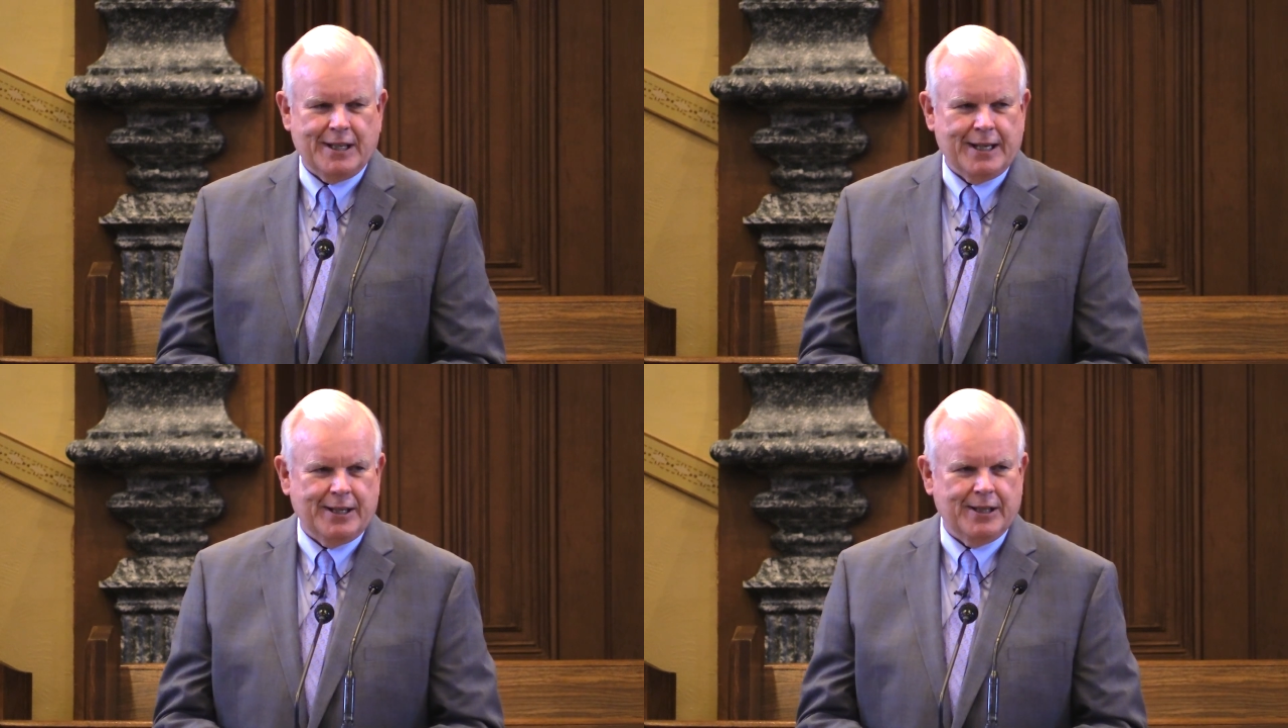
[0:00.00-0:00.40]

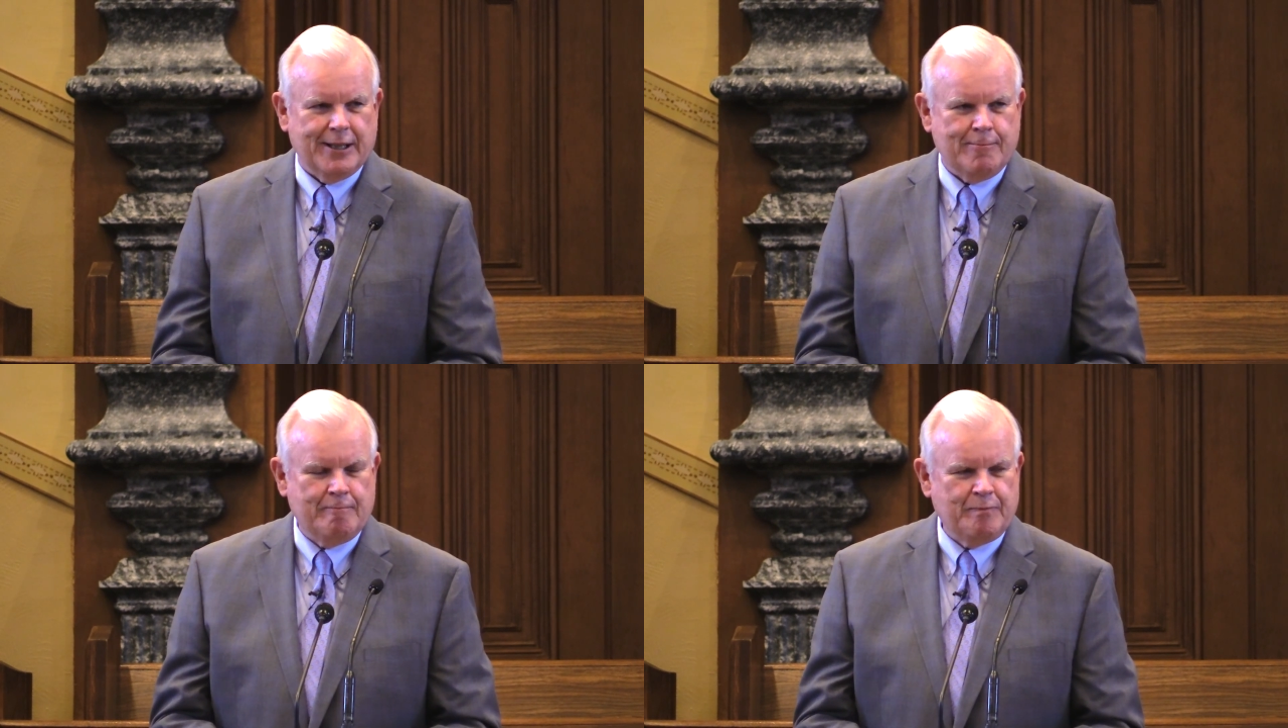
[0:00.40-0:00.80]
and
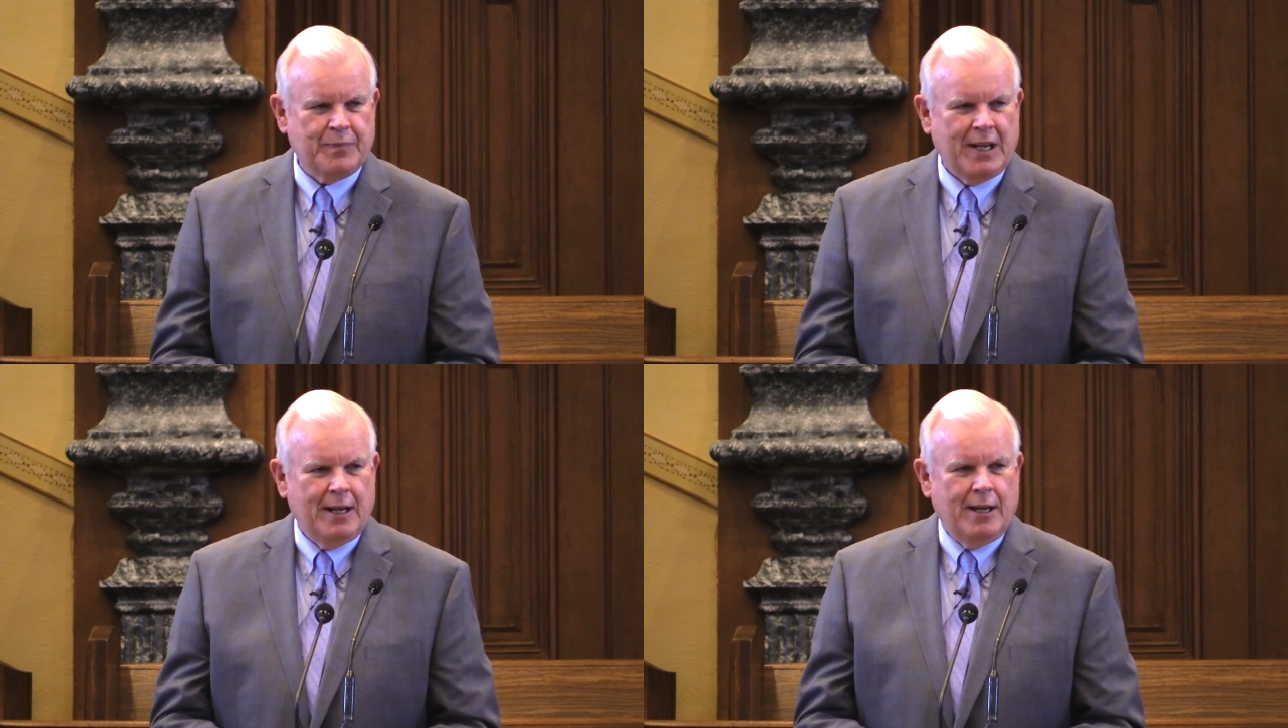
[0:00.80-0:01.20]

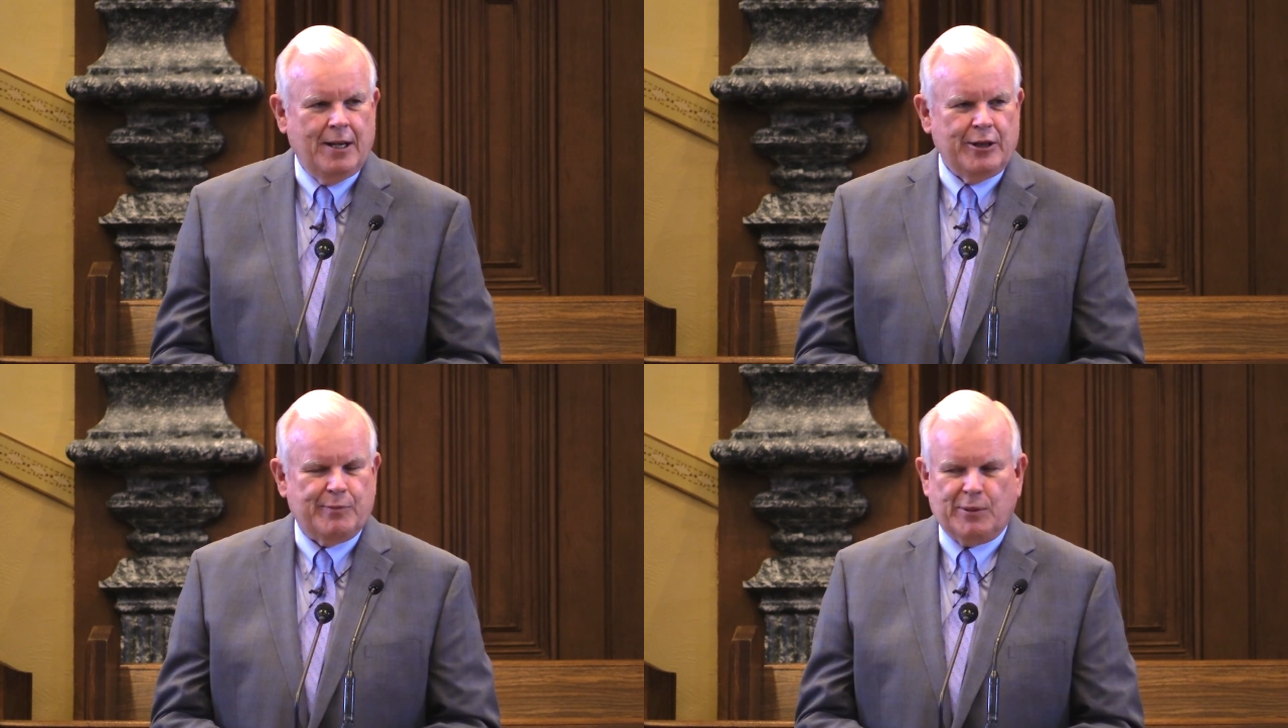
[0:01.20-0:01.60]

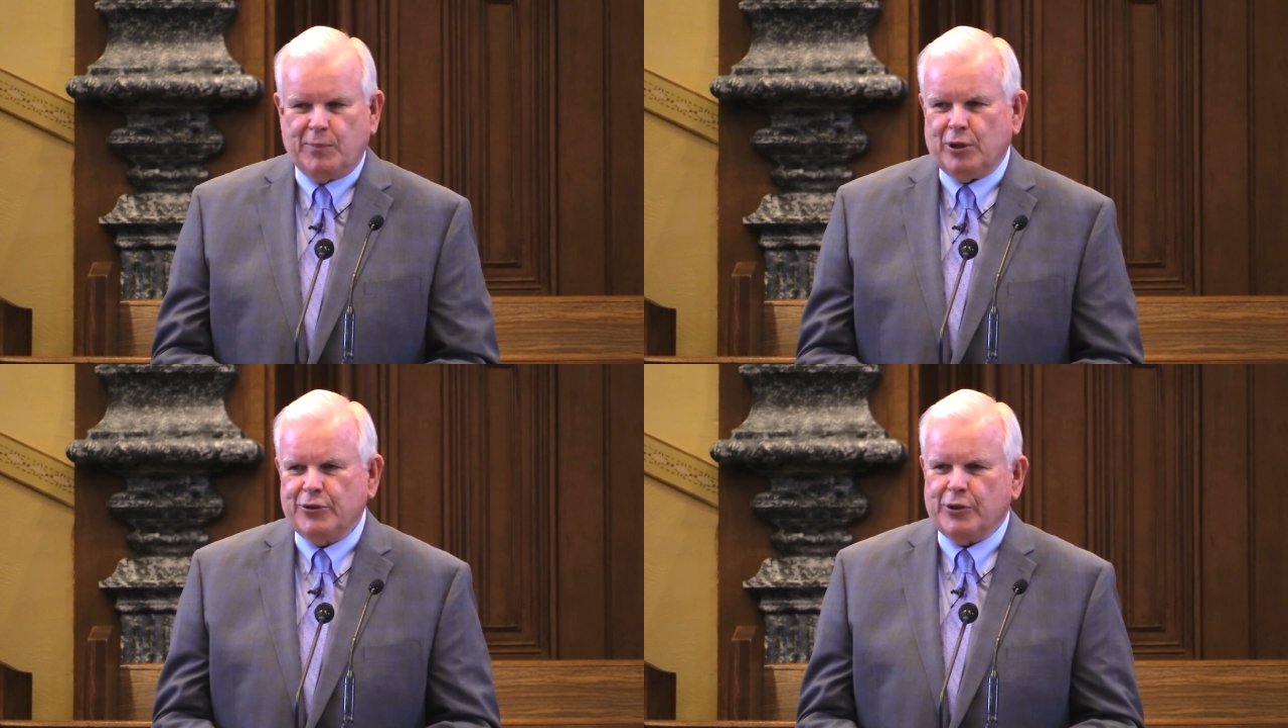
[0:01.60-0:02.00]
the
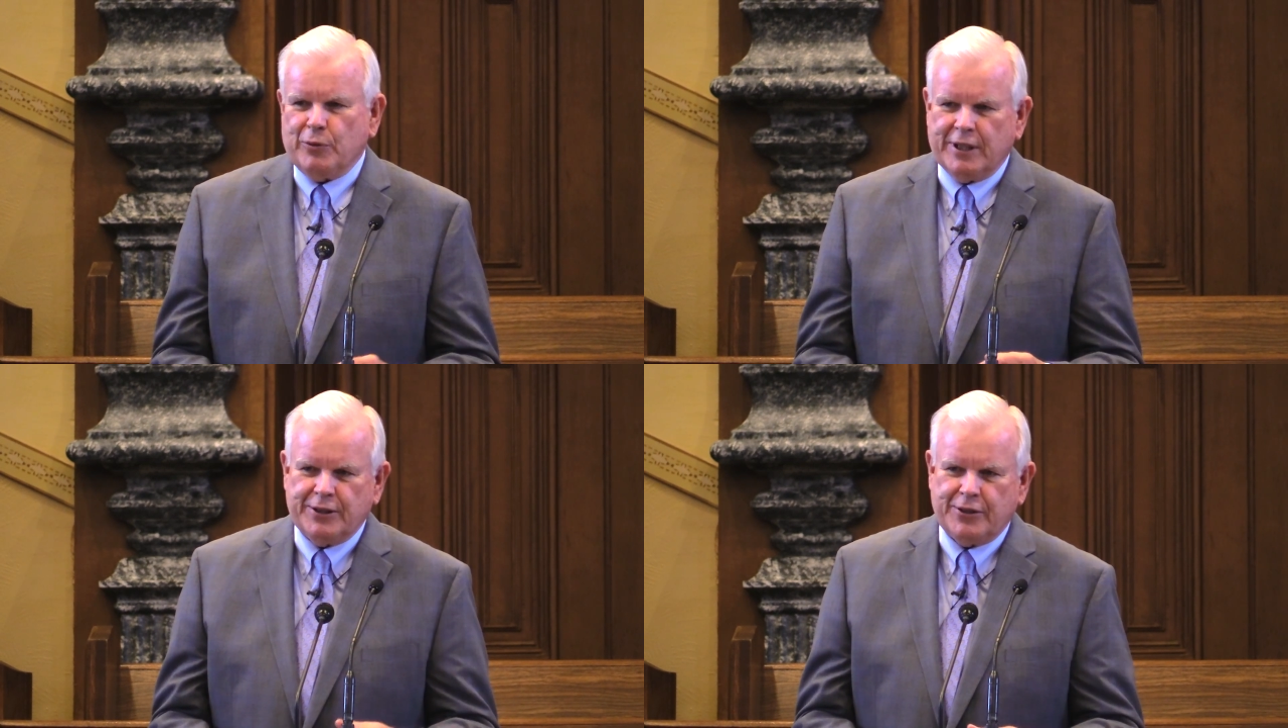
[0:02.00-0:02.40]
proposal
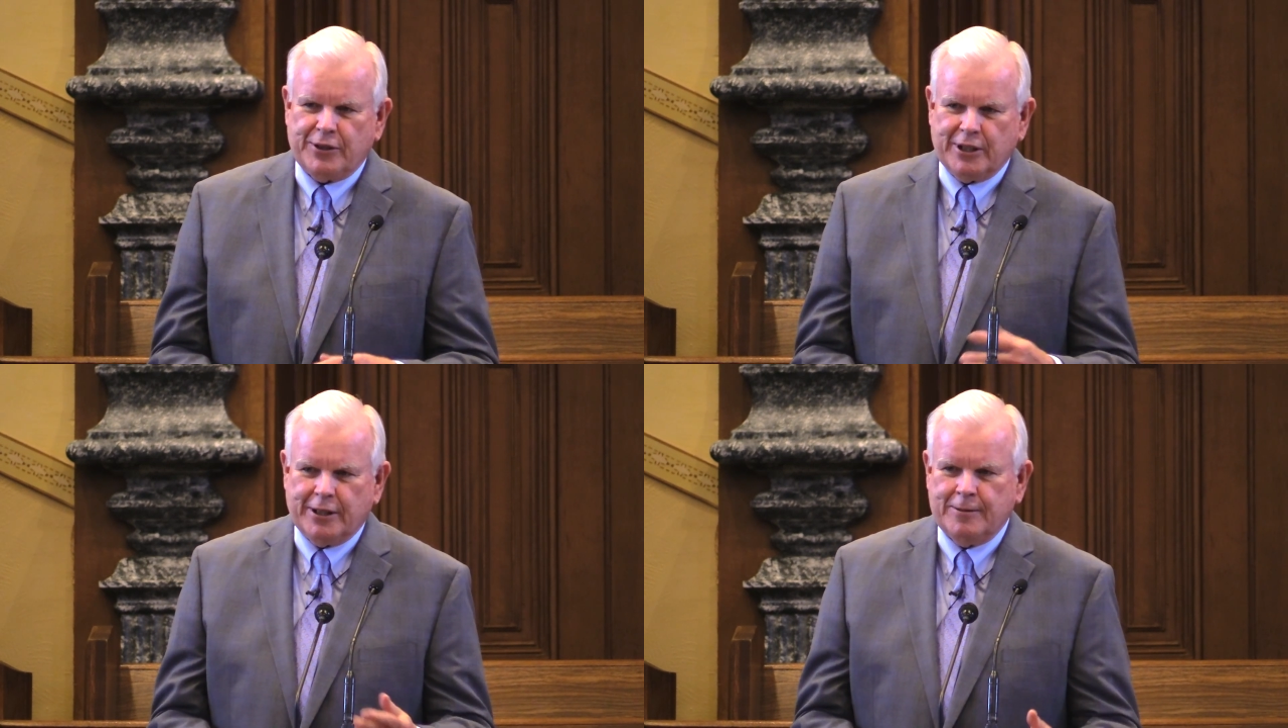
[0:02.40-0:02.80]
was
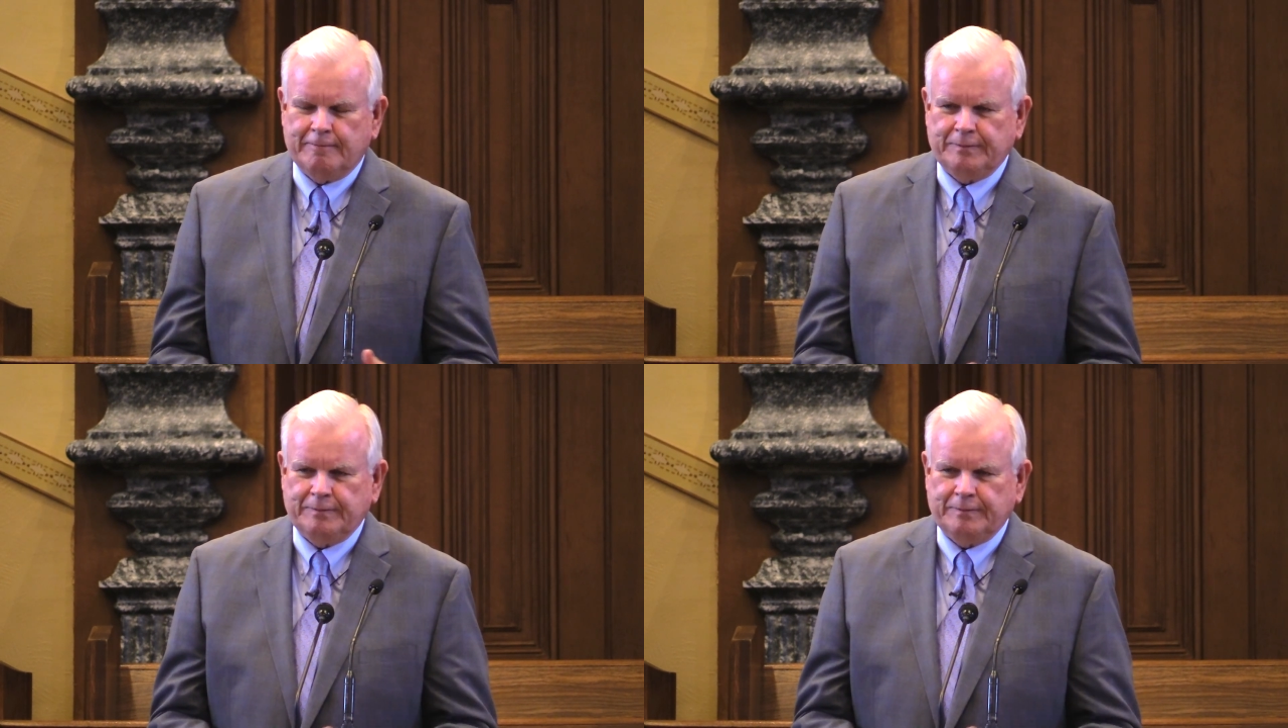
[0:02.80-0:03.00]
to